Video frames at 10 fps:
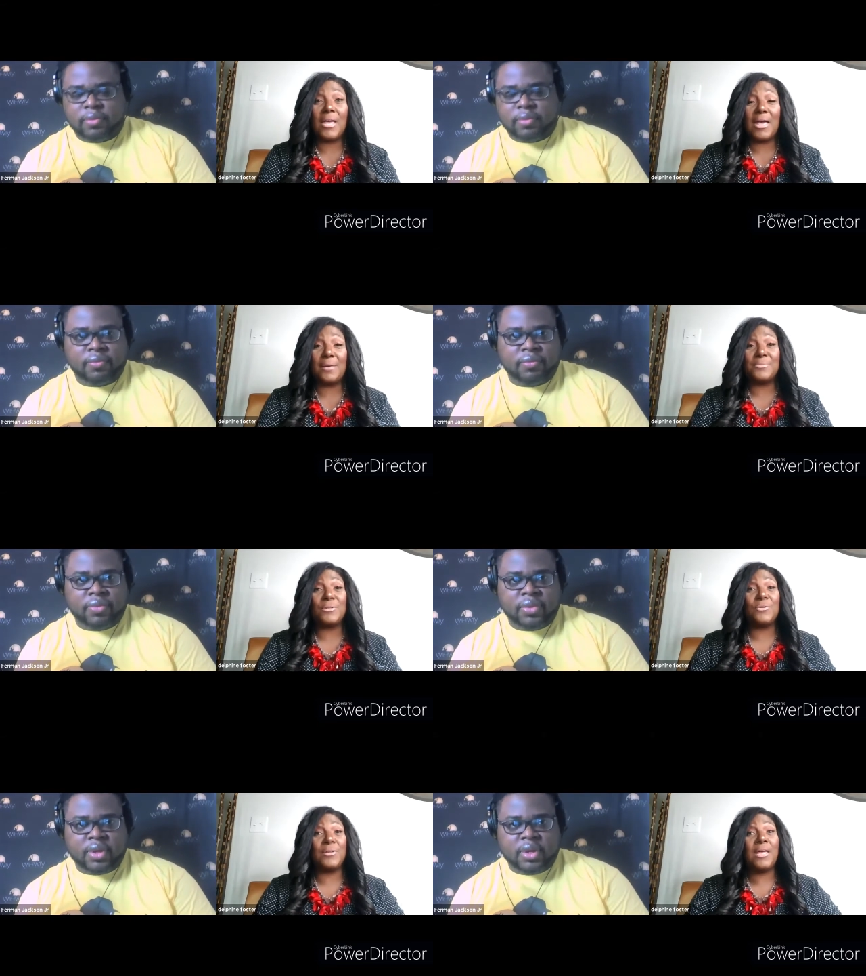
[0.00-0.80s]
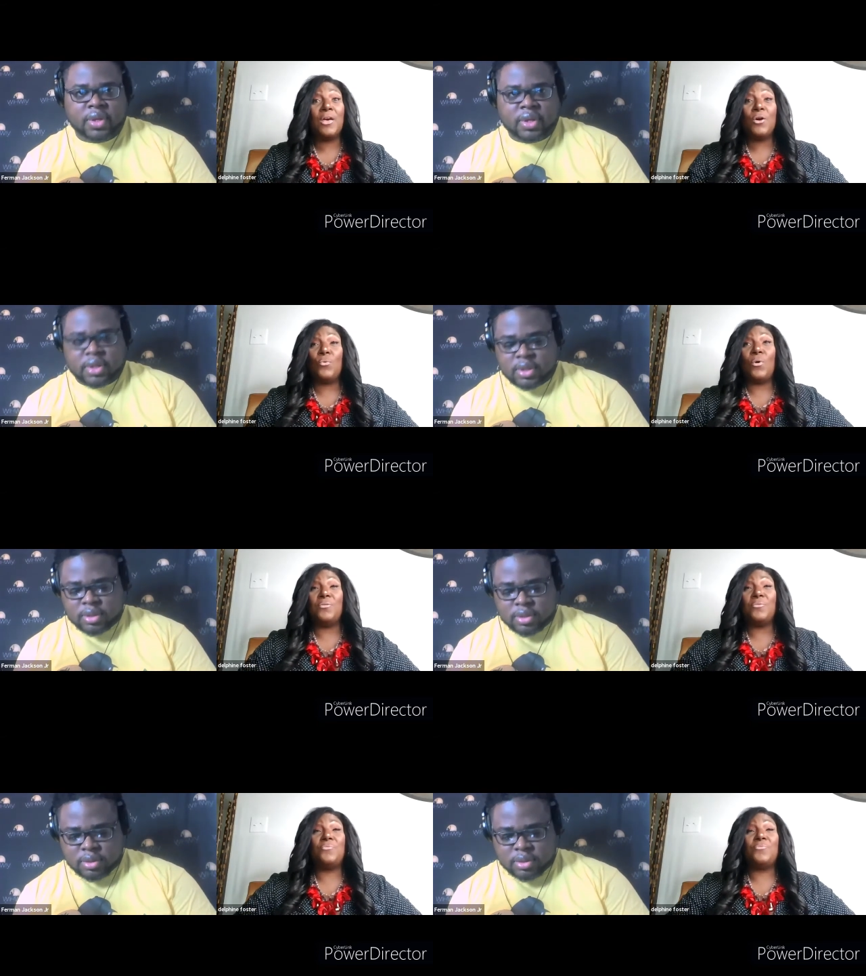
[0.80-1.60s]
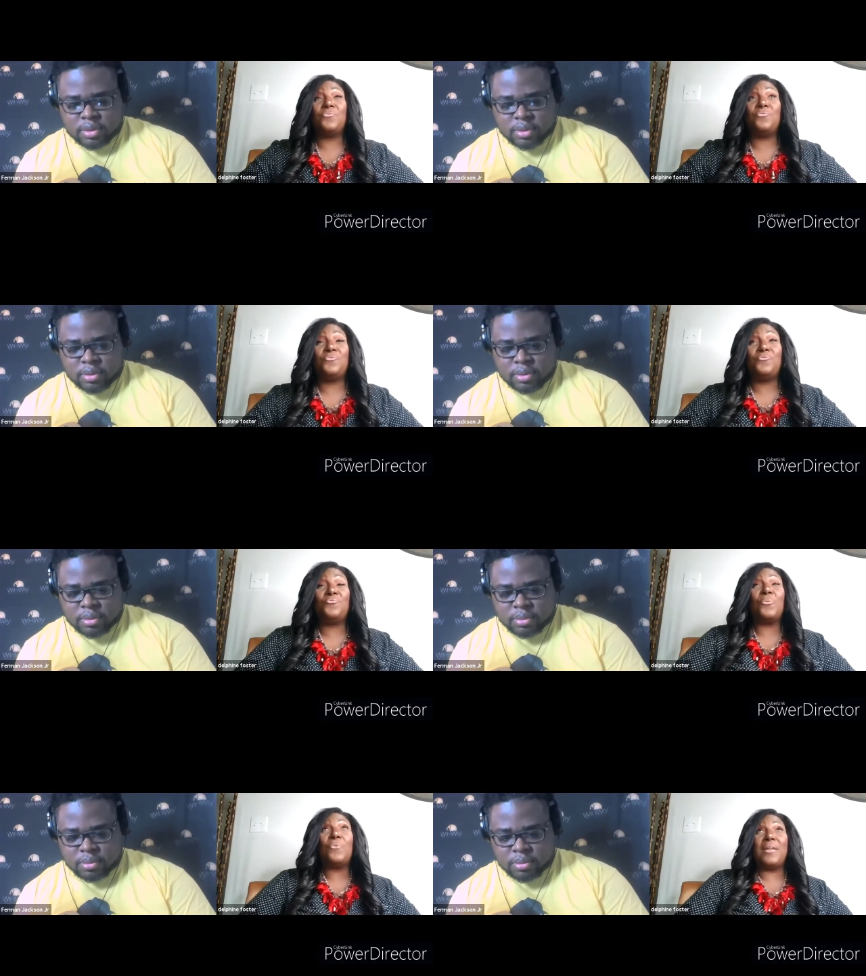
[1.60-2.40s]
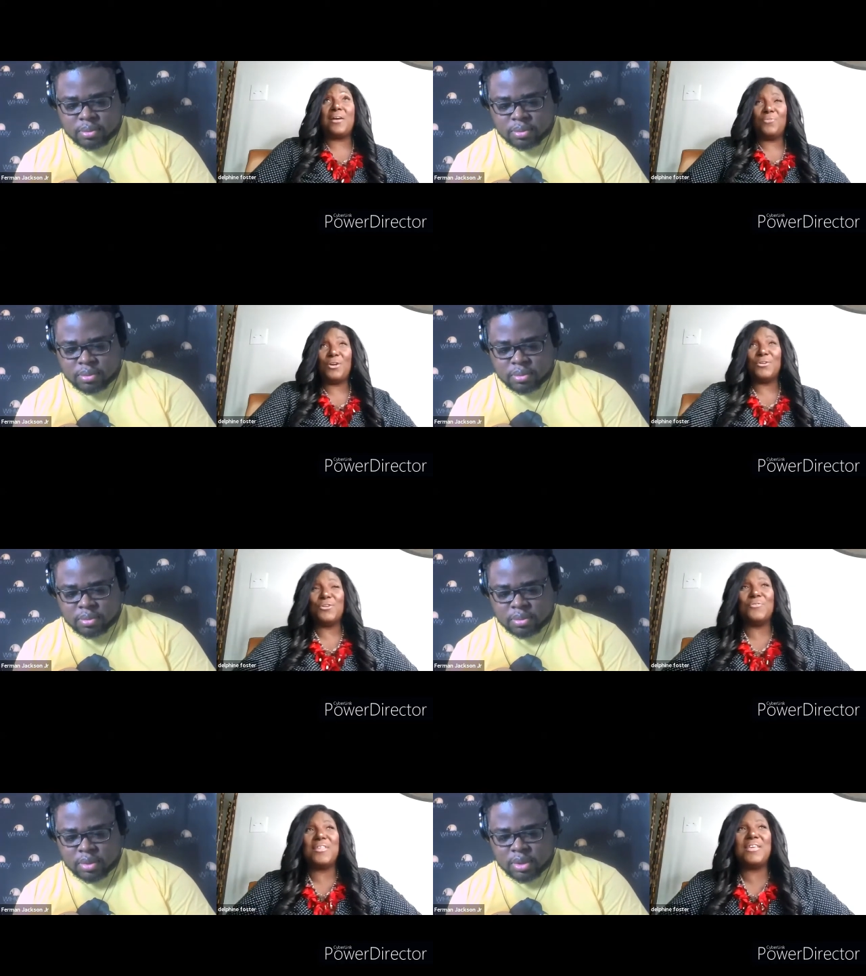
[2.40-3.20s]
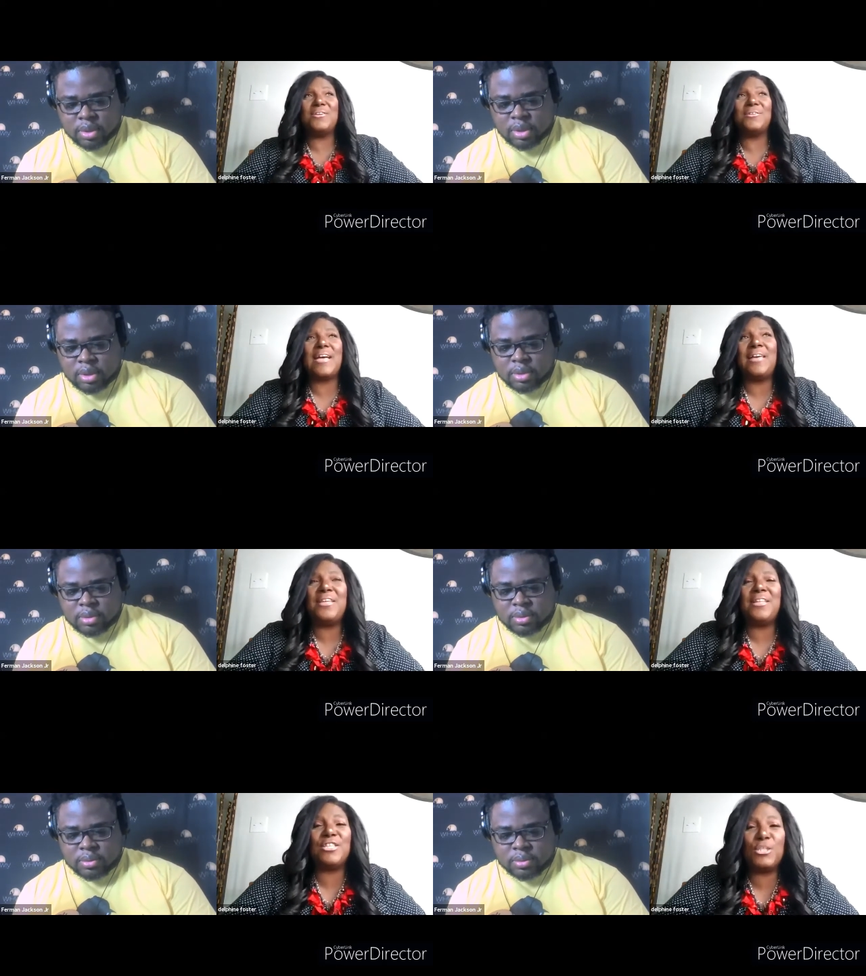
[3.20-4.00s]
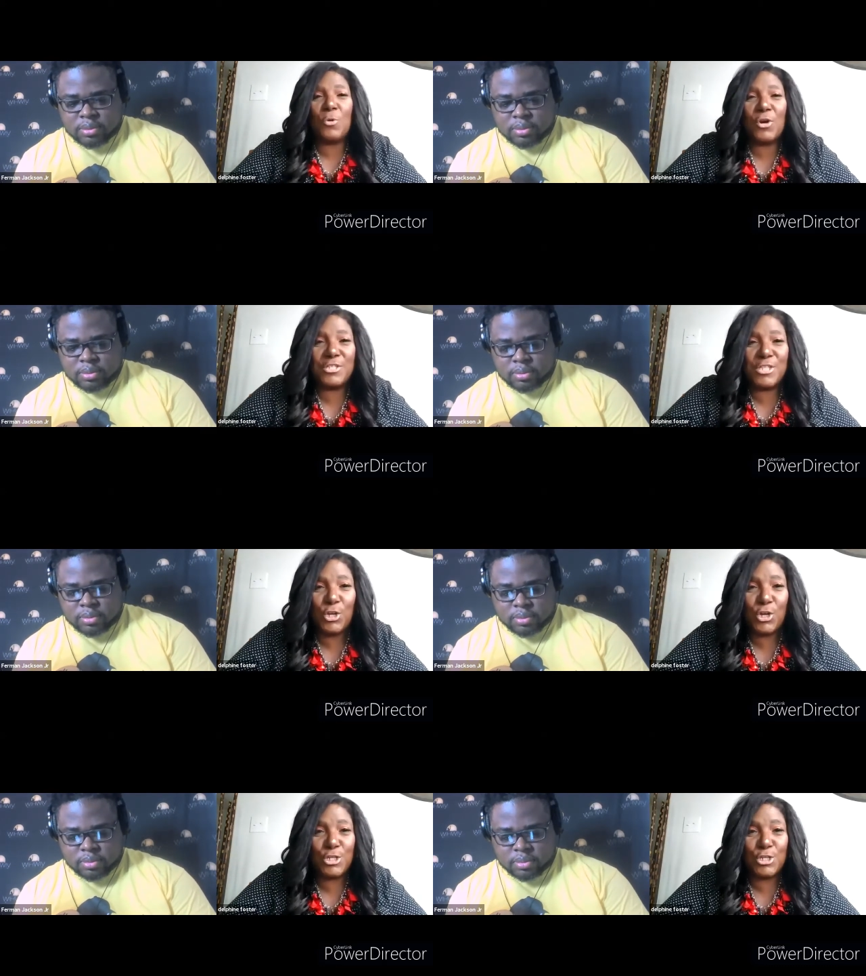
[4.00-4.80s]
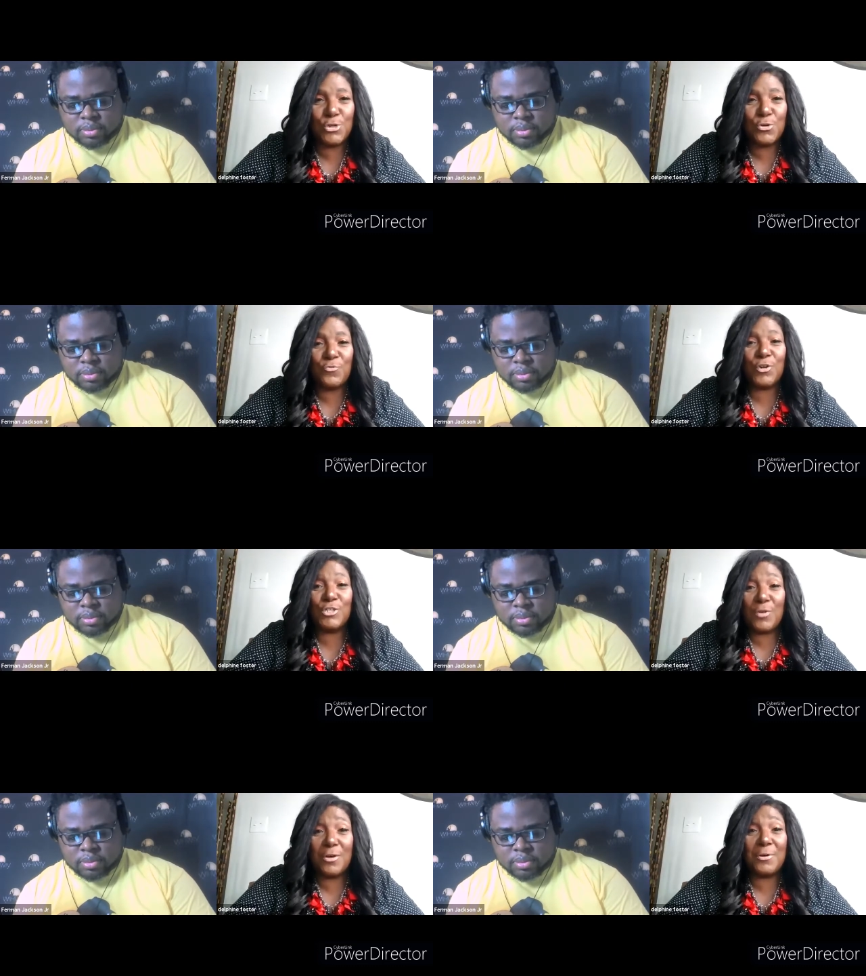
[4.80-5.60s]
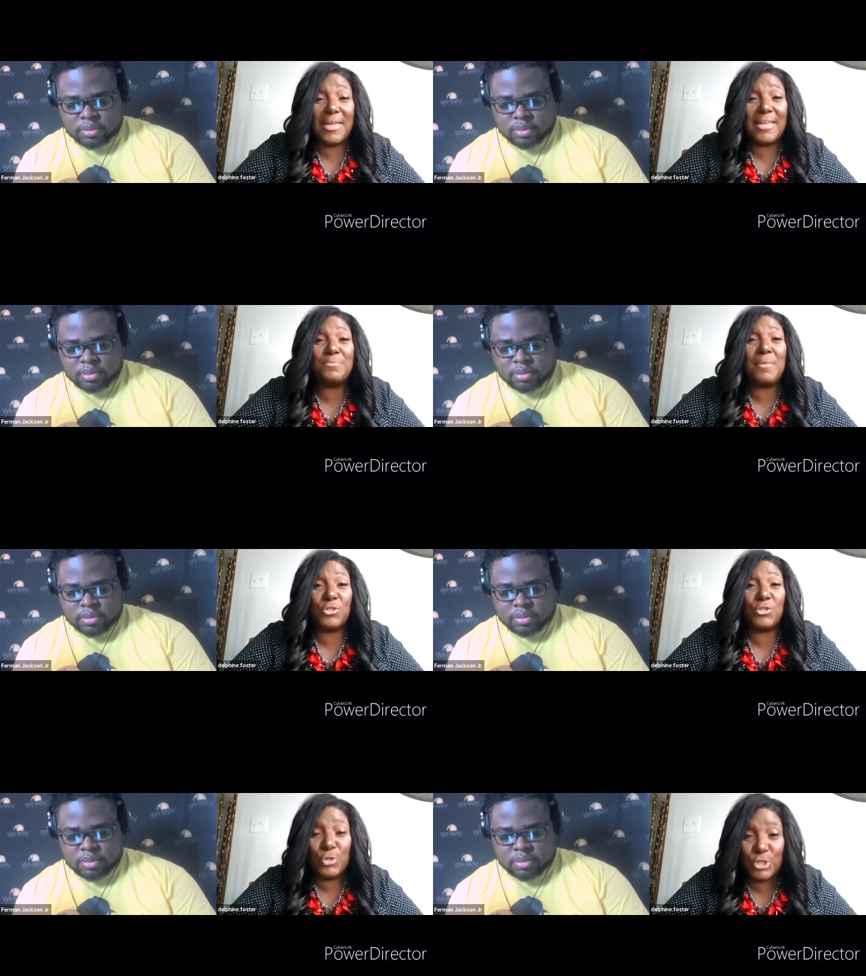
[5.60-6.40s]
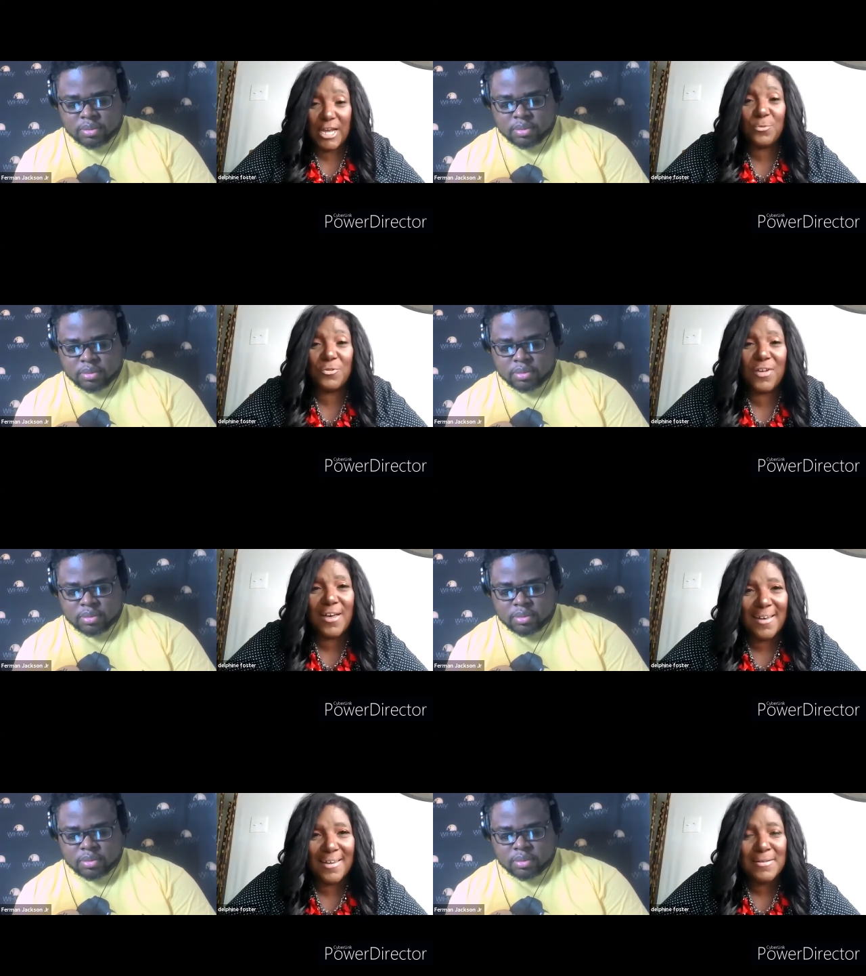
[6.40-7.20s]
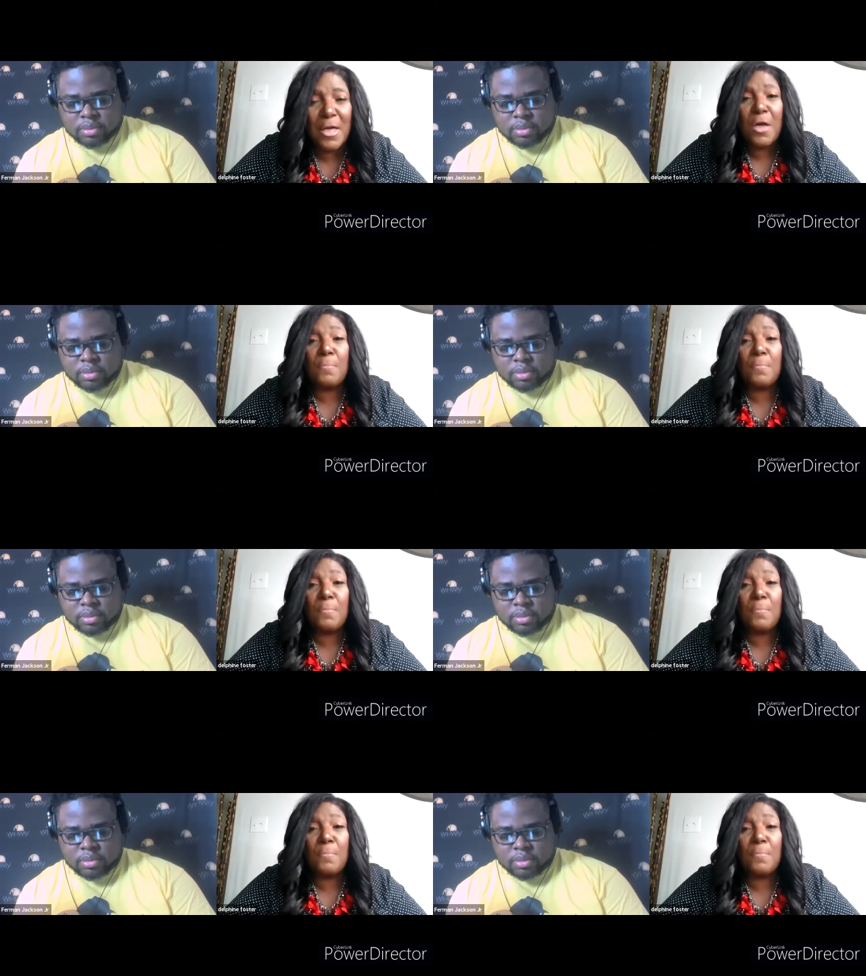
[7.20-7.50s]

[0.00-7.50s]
Speaker 1: Absolutely. Well, from what I've learned over the years, I think the smartest thing you can do, first of all, is make sure you check in with God.